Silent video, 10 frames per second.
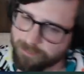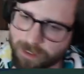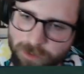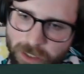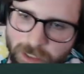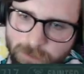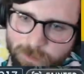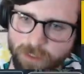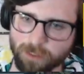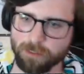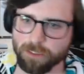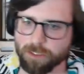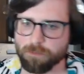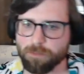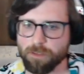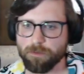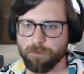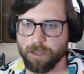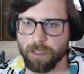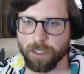Unlucky, but this should be
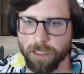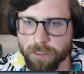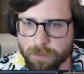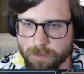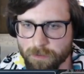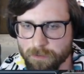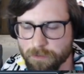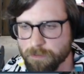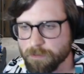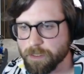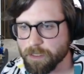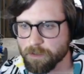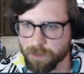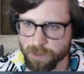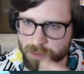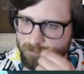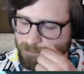fine. I go Urs.